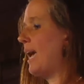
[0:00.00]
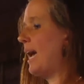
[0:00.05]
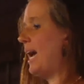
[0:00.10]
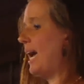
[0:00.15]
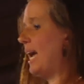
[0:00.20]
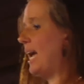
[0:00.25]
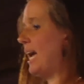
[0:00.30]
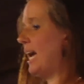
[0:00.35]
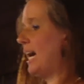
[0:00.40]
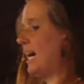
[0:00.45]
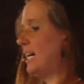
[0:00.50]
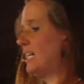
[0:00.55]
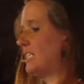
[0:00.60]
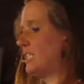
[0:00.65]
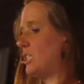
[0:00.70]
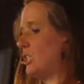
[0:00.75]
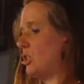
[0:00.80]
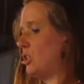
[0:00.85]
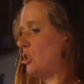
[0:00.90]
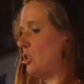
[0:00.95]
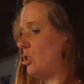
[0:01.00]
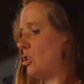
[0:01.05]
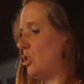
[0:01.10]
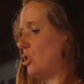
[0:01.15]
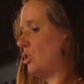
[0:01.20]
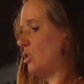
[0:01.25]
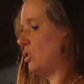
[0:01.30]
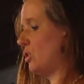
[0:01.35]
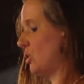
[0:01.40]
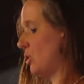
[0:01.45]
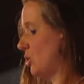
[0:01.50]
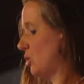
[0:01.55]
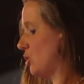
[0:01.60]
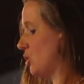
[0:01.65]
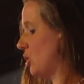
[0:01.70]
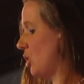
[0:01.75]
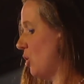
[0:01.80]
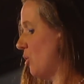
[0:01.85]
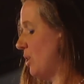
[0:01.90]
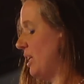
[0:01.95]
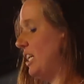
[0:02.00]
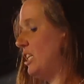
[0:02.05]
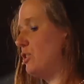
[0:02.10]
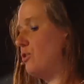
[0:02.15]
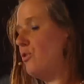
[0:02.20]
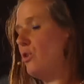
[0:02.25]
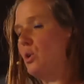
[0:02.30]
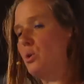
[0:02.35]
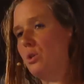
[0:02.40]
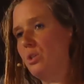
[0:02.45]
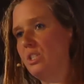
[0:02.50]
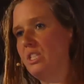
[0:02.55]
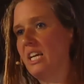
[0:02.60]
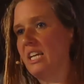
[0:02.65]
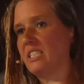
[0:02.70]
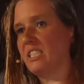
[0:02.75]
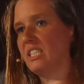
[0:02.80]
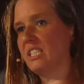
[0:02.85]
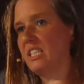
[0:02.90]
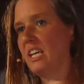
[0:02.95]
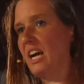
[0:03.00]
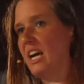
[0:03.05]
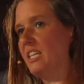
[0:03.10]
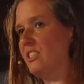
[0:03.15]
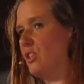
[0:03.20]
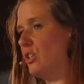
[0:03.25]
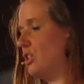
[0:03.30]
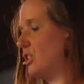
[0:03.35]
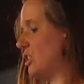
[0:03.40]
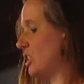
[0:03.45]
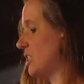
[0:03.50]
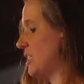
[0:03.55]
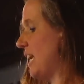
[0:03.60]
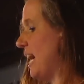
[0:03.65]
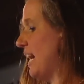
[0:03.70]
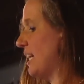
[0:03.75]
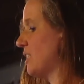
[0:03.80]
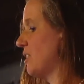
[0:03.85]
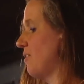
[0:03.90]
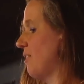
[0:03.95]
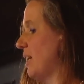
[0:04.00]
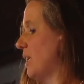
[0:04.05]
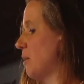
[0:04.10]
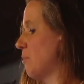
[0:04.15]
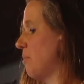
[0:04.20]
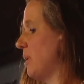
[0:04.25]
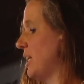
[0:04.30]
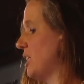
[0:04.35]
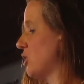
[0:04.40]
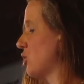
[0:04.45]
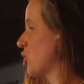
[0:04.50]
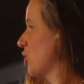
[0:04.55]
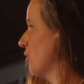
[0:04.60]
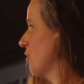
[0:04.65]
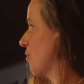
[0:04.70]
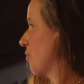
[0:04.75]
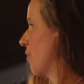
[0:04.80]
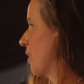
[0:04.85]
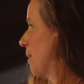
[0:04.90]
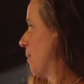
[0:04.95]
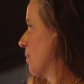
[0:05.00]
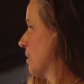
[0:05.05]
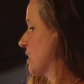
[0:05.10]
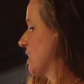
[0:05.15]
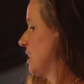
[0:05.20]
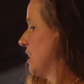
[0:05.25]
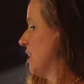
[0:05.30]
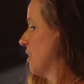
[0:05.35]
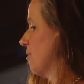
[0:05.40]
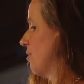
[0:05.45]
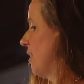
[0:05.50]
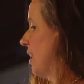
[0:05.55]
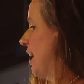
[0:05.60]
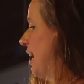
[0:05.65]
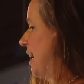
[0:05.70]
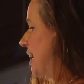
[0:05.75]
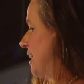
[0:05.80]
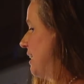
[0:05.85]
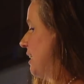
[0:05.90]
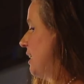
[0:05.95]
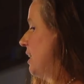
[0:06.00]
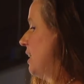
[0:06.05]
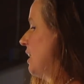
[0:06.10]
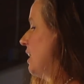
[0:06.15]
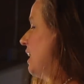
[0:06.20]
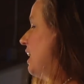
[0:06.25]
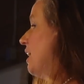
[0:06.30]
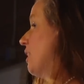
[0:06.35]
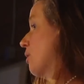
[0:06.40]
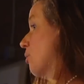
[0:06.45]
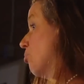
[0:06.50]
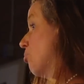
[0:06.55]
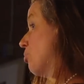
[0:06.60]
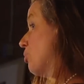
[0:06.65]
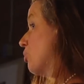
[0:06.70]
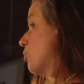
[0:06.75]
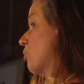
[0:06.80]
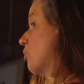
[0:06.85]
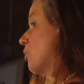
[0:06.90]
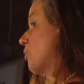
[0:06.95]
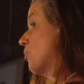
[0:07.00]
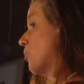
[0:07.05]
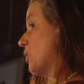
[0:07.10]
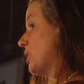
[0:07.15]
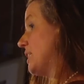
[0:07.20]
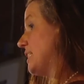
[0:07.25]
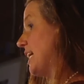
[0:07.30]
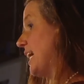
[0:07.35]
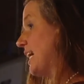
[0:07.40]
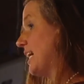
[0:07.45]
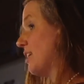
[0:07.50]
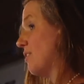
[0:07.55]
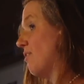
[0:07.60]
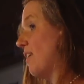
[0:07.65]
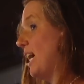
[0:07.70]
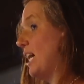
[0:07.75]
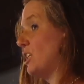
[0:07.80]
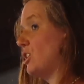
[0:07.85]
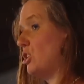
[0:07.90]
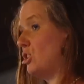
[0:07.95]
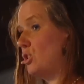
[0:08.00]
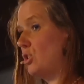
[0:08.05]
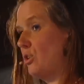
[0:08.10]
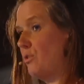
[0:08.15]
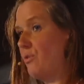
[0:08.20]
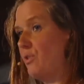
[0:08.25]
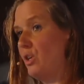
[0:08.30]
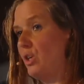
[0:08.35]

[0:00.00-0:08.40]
And so each photosensitizer is activated by a certain frequency of light. In the Blue Room, we take advantage of the